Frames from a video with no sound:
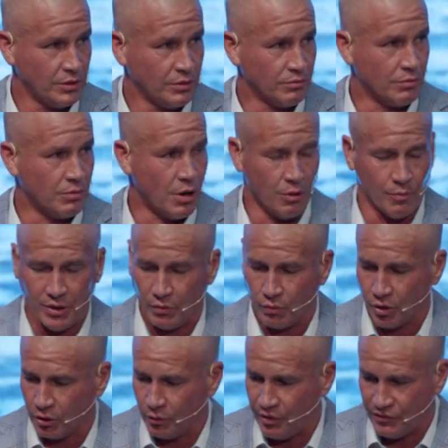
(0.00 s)
moment
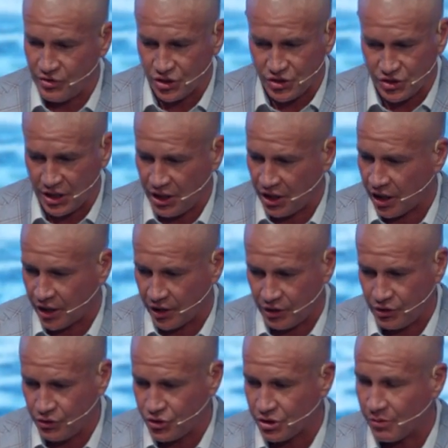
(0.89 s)
where we've just seen
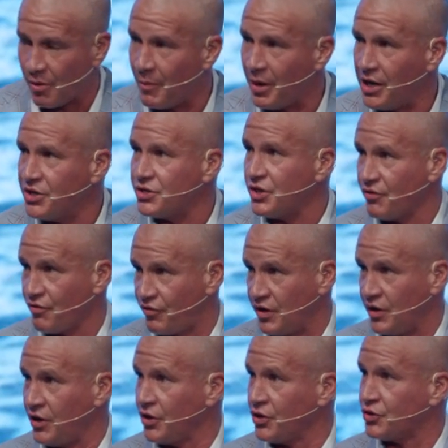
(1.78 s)
God do some amazing
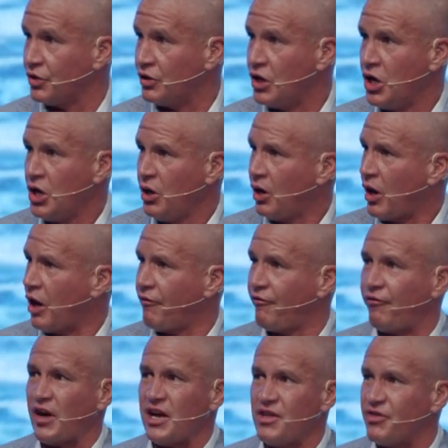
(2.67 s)
things and our
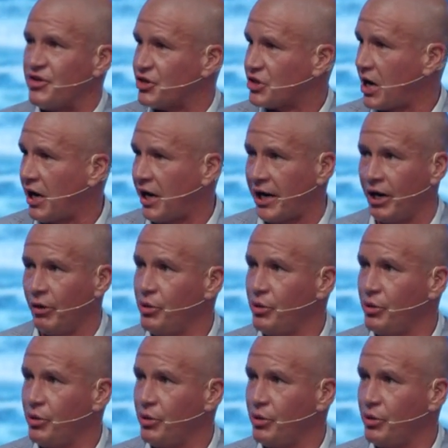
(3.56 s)
faith is high.